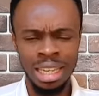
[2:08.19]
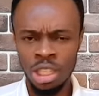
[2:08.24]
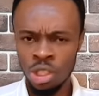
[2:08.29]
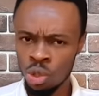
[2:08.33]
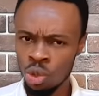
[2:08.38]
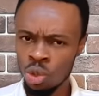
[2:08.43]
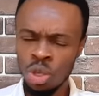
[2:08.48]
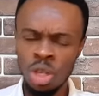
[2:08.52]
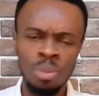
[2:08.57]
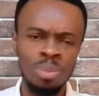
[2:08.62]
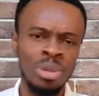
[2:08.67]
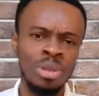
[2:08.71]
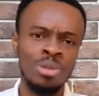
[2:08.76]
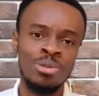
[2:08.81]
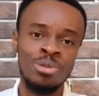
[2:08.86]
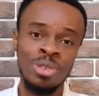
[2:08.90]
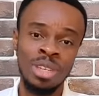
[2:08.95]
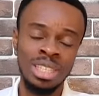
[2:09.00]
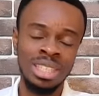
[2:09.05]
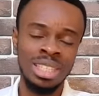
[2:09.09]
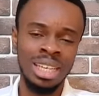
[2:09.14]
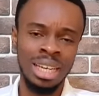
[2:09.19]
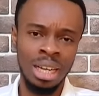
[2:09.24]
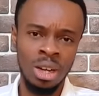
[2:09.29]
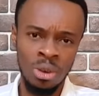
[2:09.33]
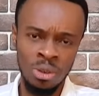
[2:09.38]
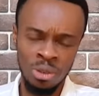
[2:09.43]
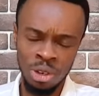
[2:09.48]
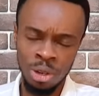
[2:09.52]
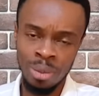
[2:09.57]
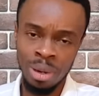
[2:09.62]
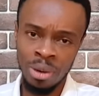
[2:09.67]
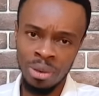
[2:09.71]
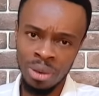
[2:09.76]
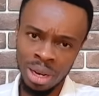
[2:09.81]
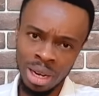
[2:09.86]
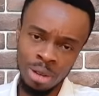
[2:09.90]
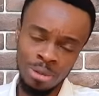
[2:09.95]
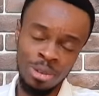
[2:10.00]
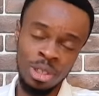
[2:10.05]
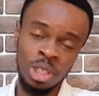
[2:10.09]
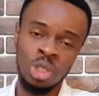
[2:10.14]
it should not be fix the country, but
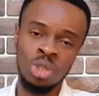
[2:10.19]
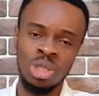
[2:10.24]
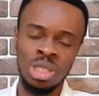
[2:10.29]
rather fix